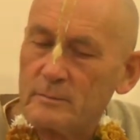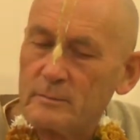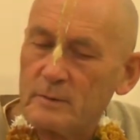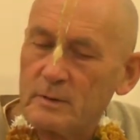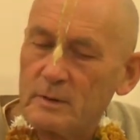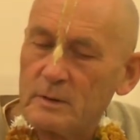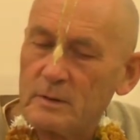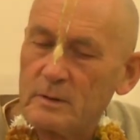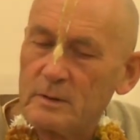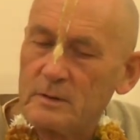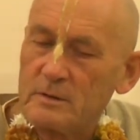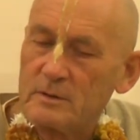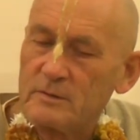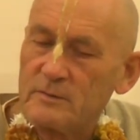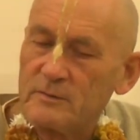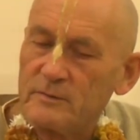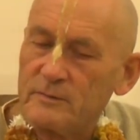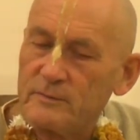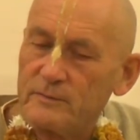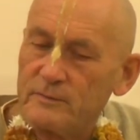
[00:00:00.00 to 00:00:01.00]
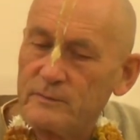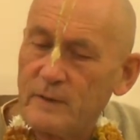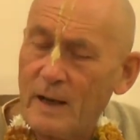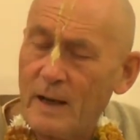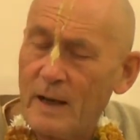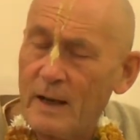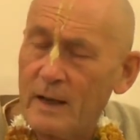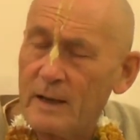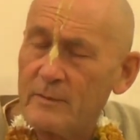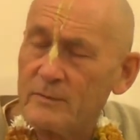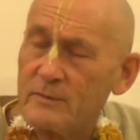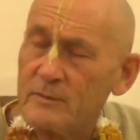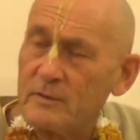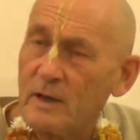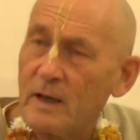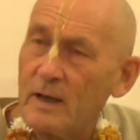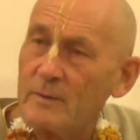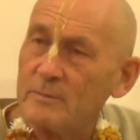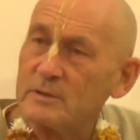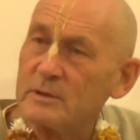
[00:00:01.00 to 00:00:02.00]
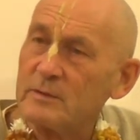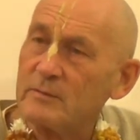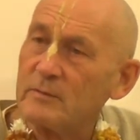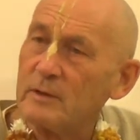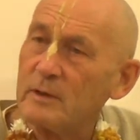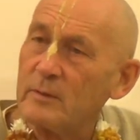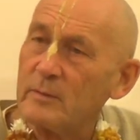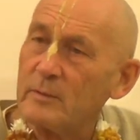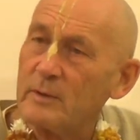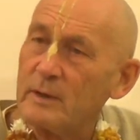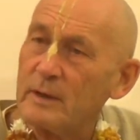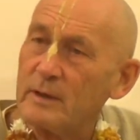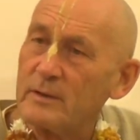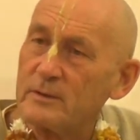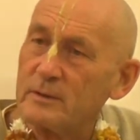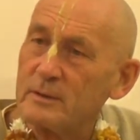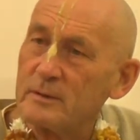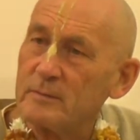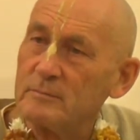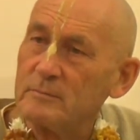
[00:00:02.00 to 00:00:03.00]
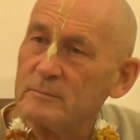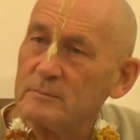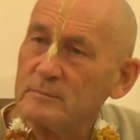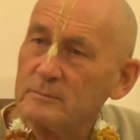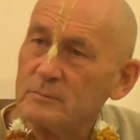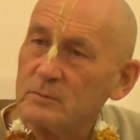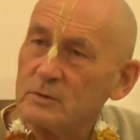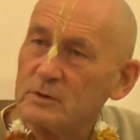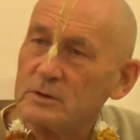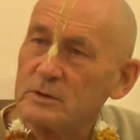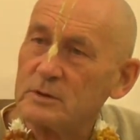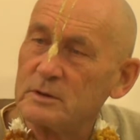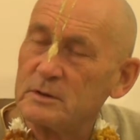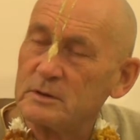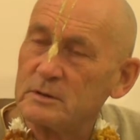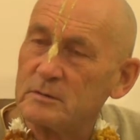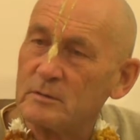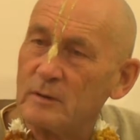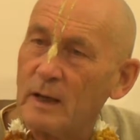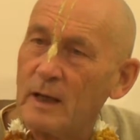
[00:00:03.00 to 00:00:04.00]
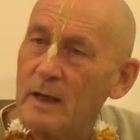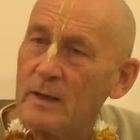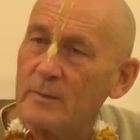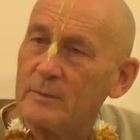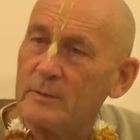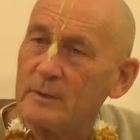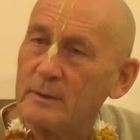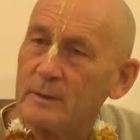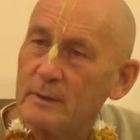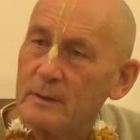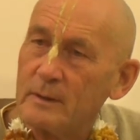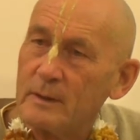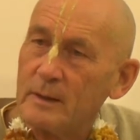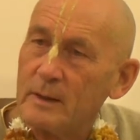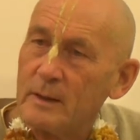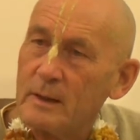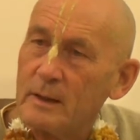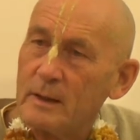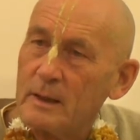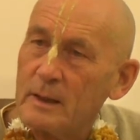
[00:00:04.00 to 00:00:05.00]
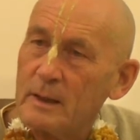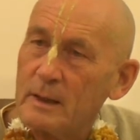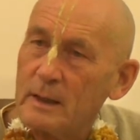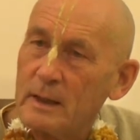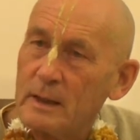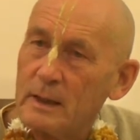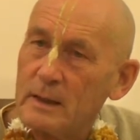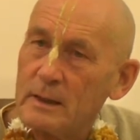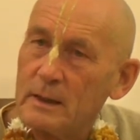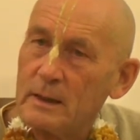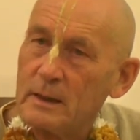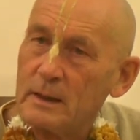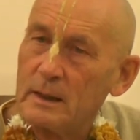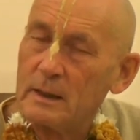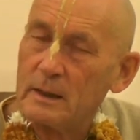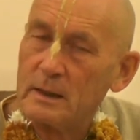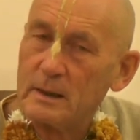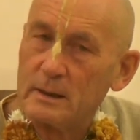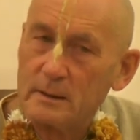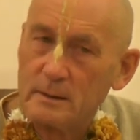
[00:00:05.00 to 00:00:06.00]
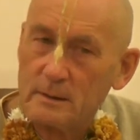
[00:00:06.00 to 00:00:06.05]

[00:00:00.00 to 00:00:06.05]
there's five types of liberation, which are described in the